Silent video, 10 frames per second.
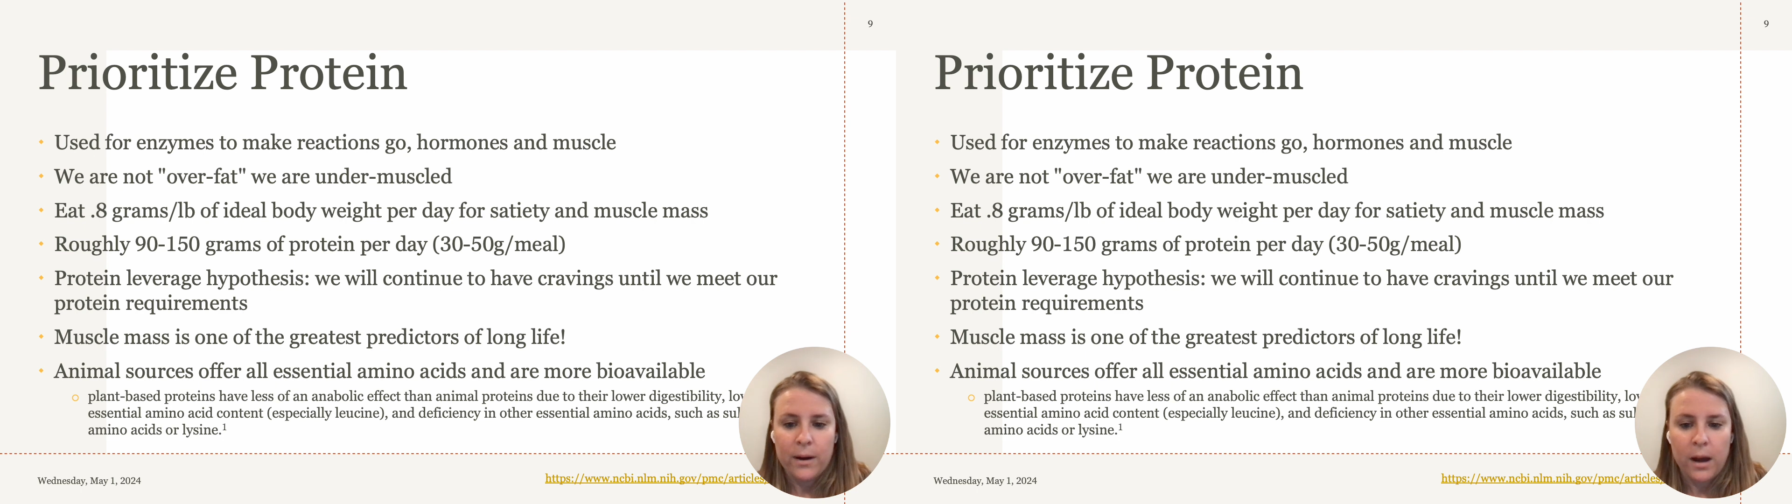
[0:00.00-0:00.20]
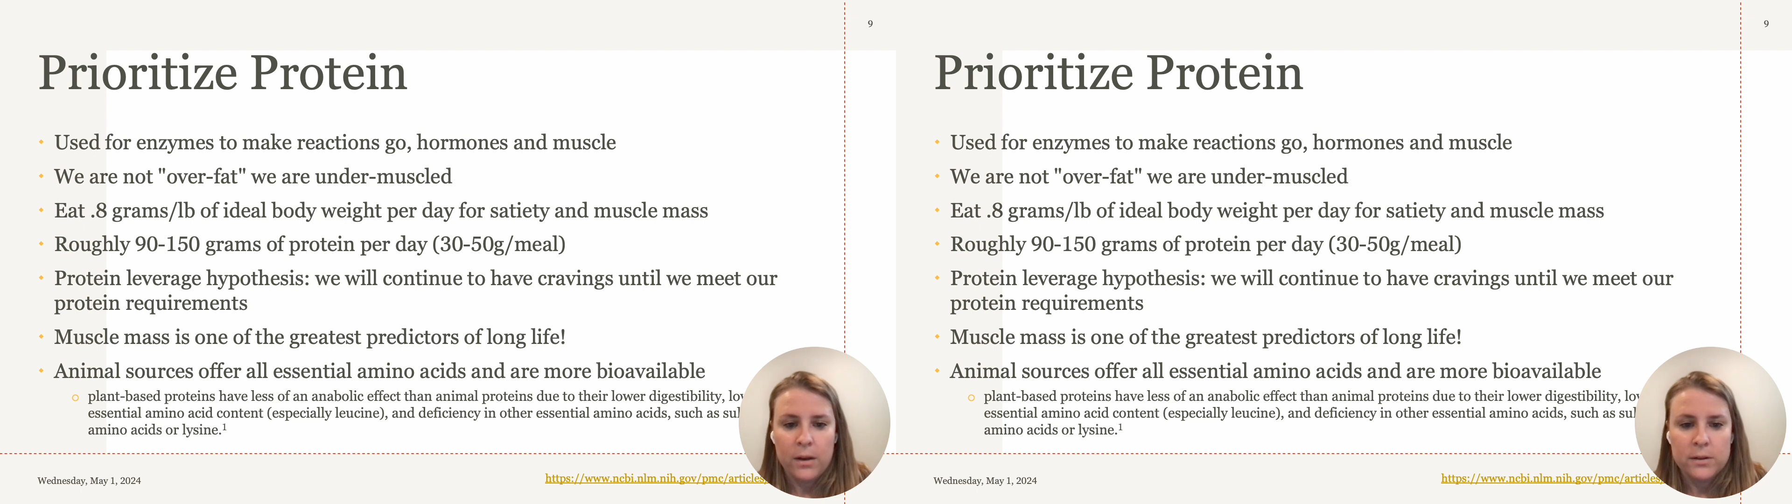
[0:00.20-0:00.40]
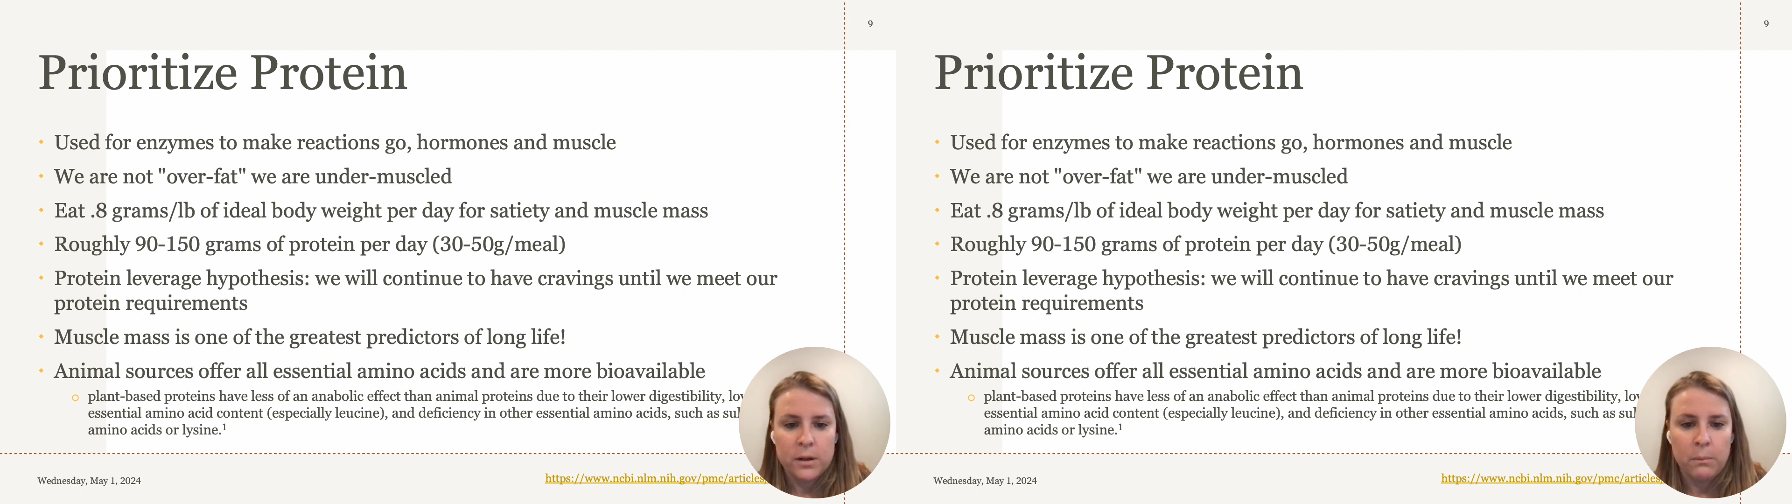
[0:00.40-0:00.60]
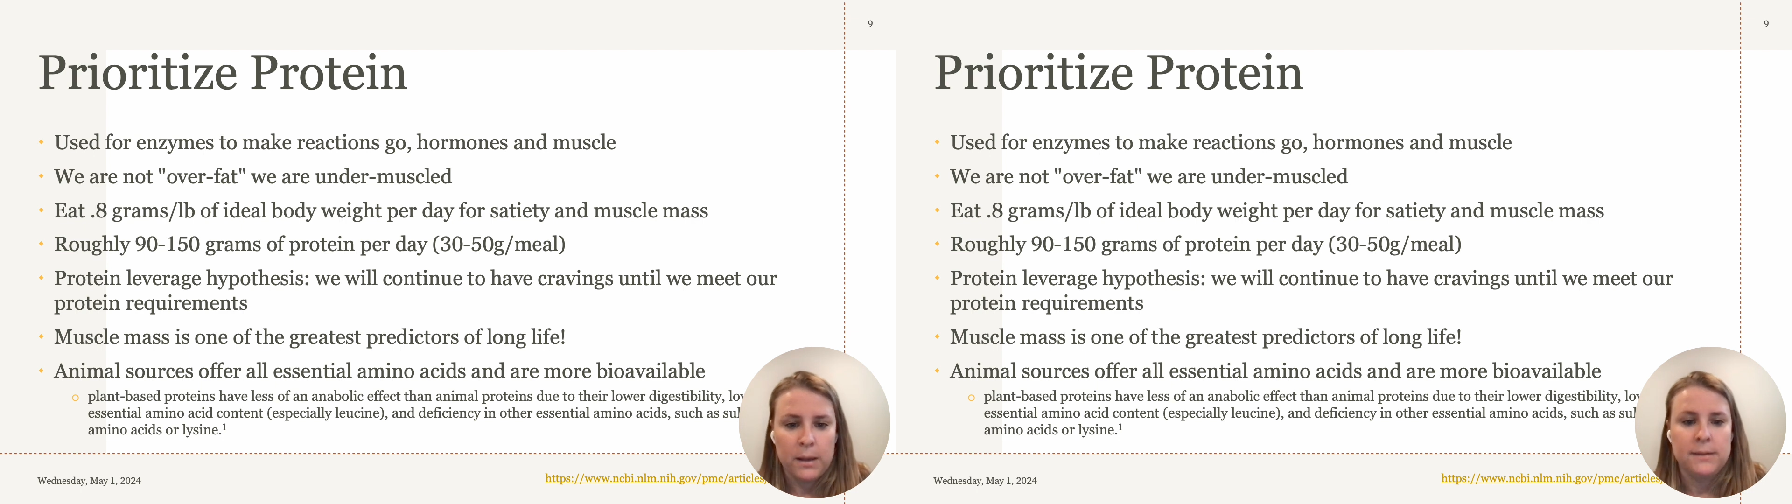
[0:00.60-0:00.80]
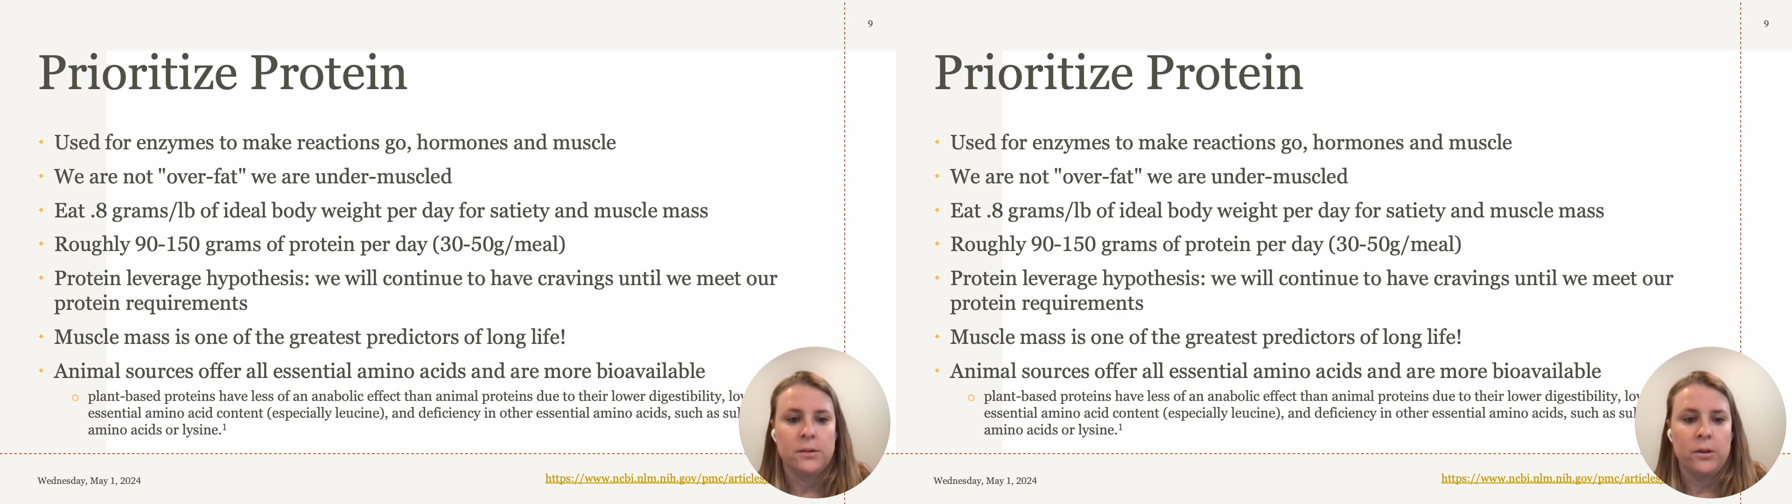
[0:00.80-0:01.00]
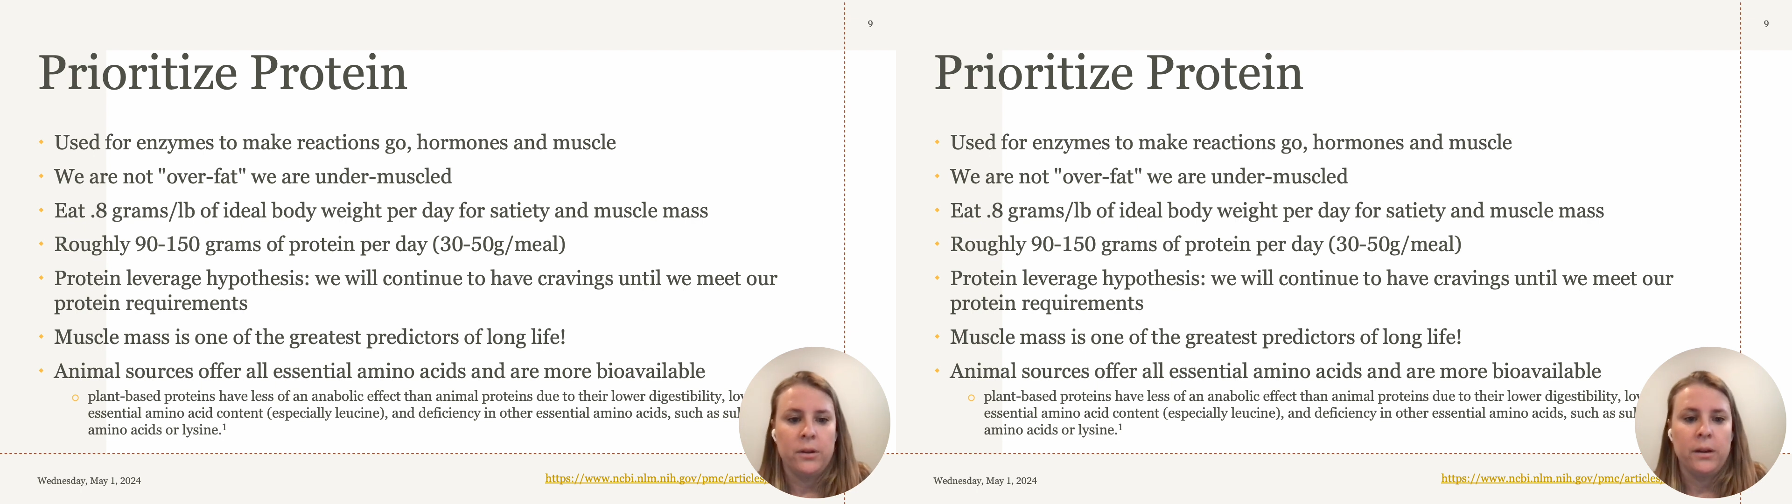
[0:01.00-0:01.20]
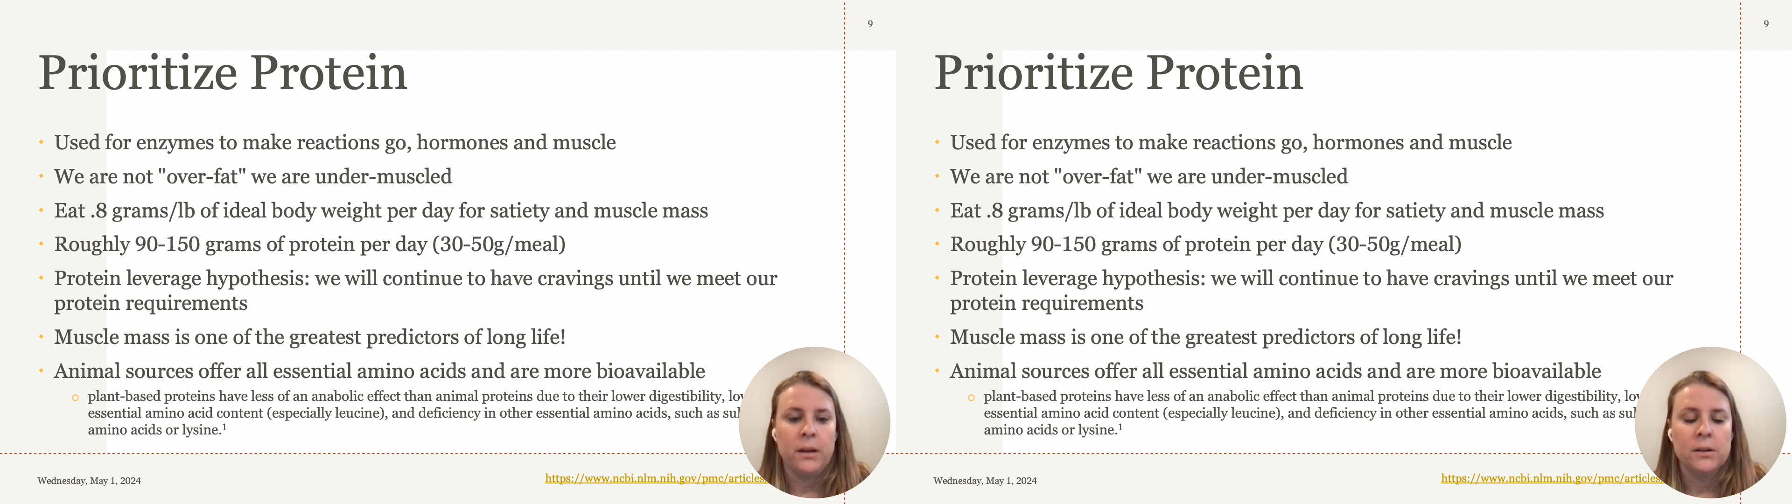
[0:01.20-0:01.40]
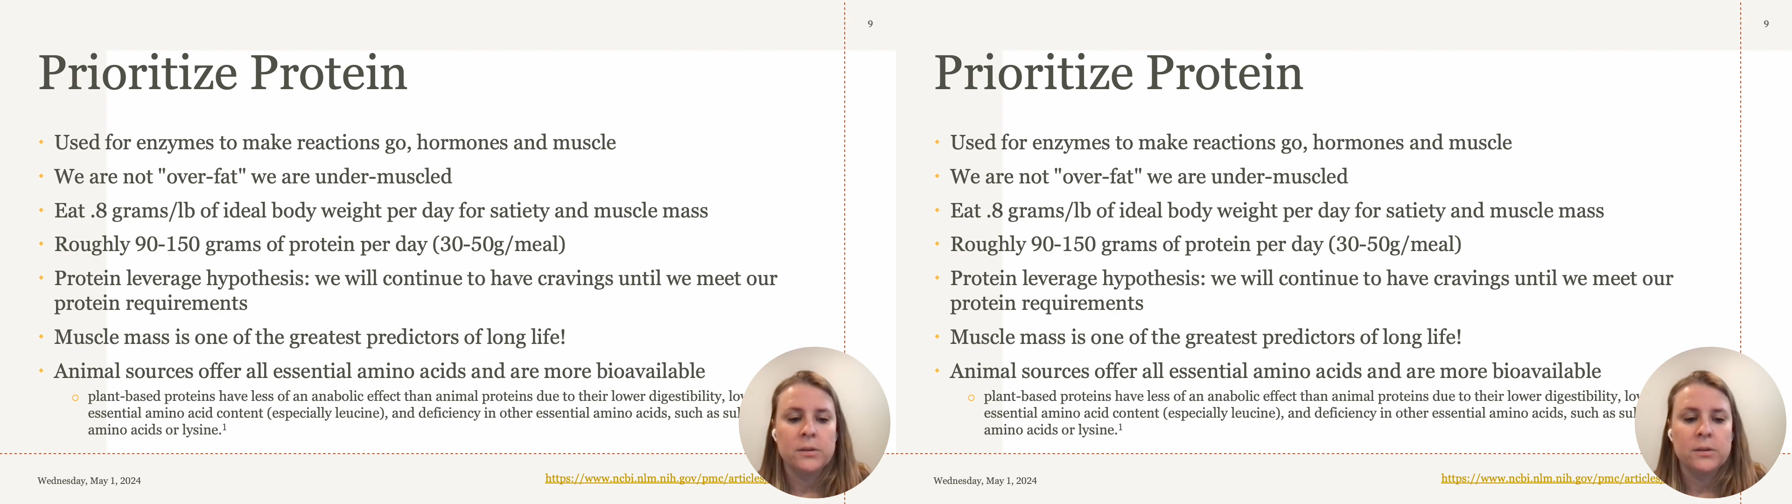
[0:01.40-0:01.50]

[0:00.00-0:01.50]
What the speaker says: we are under muscled.